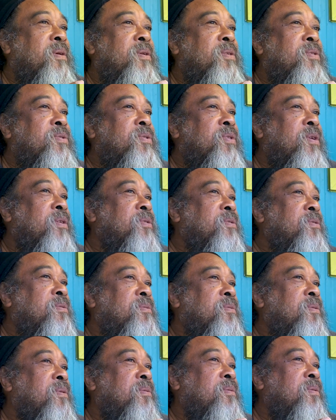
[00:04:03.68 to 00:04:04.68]
It's just
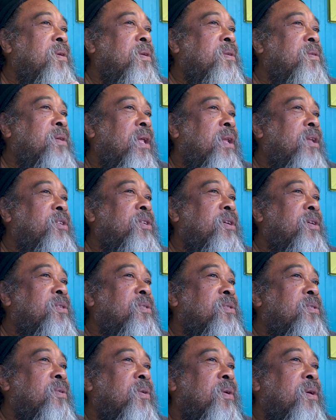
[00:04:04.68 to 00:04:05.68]

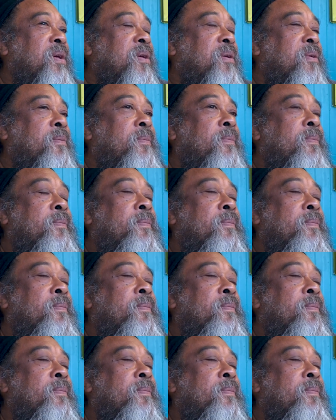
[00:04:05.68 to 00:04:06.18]
intelligence looking.